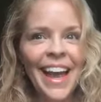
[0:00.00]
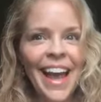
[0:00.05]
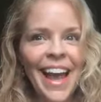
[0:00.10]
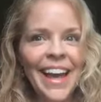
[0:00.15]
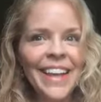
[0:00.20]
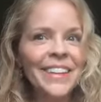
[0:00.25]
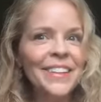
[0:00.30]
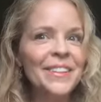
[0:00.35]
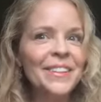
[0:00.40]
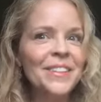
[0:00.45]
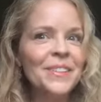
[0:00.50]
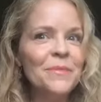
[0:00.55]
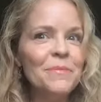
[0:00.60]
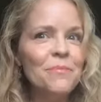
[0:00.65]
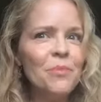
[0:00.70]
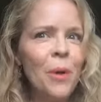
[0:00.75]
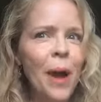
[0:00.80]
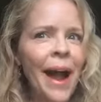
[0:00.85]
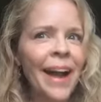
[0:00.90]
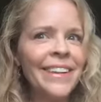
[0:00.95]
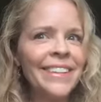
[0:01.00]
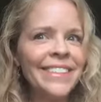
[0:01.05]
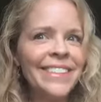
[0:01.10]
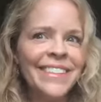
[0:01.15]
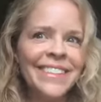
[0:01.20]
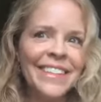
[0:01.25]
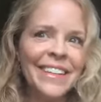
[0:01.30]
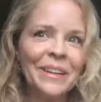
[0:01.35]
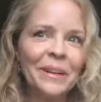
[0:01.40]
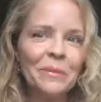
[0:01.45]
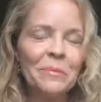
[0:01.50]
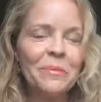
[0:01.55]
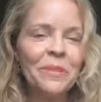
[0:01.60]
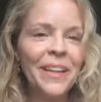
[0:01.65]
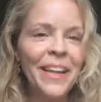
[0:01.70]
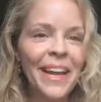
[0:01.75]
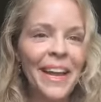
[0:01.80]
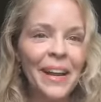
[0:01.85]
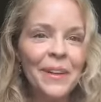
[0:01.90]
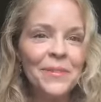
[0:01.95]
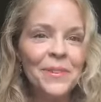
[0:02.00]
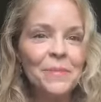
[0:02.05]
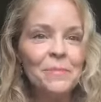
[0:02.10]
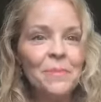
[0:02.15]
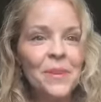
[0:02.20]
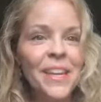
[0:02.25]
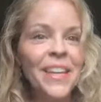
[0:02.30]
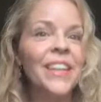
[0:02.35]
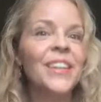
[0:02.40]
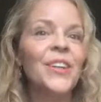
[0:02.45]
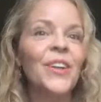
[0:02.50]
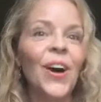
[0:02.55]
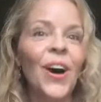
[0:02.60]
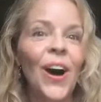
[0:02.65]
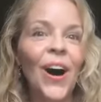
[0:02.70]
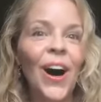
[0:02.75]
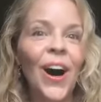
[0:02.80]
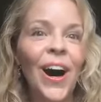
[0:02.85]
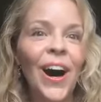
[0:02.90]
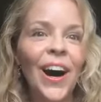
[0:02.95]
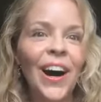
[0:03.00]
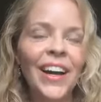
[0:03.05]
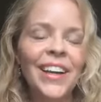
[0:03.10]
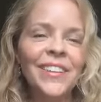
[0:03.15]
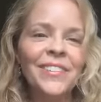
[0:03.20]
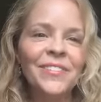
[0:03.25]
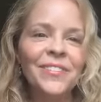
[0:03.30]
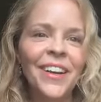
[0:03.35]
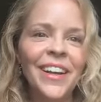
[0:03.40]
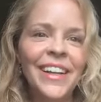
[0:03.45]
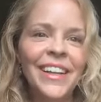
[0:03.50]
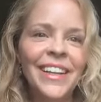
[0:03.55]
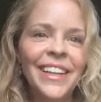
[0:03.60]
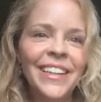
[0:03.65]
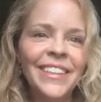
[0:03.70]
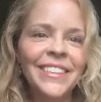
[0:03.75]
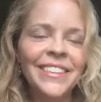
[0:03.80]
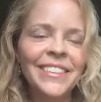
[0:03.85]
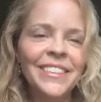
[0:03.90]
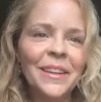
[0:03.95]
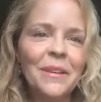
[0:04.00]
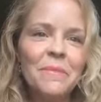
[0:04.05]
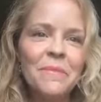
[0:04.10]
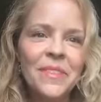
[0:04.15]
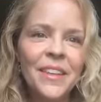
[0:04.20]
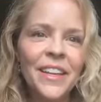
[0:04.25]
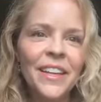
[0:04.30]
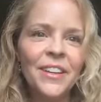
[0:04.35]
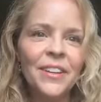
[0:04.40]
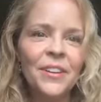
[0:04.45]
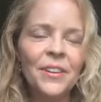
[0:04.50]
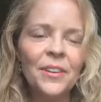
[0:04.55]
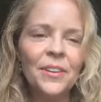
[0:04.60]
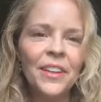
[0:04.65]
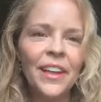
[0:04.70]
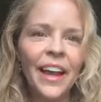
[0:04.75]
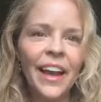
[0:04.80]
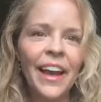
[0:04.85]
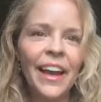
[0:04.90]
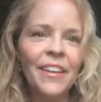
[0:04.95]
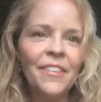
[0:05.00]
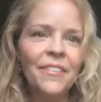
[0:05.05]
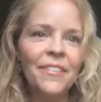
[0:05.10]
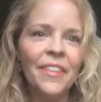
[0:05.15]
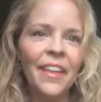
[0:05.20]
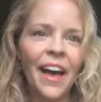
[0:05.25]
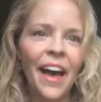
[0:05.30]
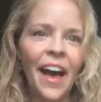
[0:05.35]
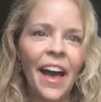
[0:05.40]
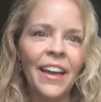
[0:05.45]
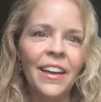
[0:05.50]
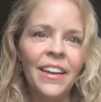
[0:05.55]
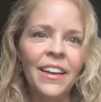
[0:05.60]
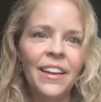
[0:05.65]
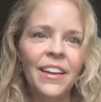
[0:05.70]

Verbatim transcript: and practicing or playing with being in awe and finding something in your life that